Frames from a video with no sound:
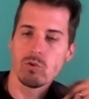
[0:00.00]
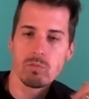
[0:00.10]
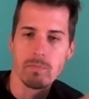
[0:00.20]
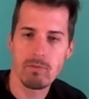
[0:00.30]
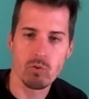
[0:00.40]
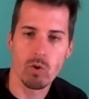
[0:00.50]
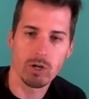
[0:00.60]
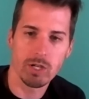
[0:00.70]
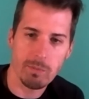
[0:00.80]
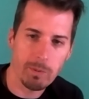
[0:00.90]
maybe you
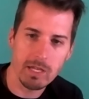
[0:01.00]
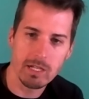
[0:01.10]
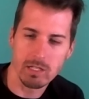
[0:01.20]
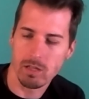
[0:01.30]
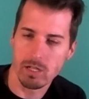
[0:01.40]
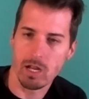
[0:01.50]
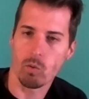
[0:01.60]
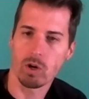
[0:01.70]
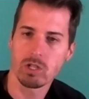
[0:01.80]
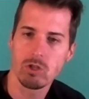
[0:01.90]
RDP'd into the
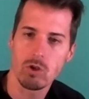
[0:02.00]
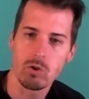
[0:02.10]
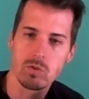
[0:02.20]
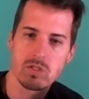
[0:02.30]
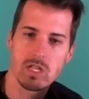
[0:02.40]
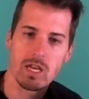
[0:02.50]
network and you use the